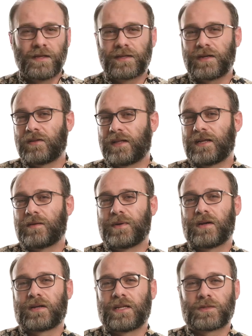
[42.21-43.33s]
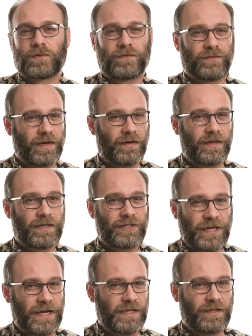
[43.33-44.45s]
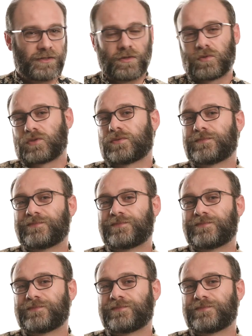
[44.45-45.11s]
Carolina parakeets were very chatty and social.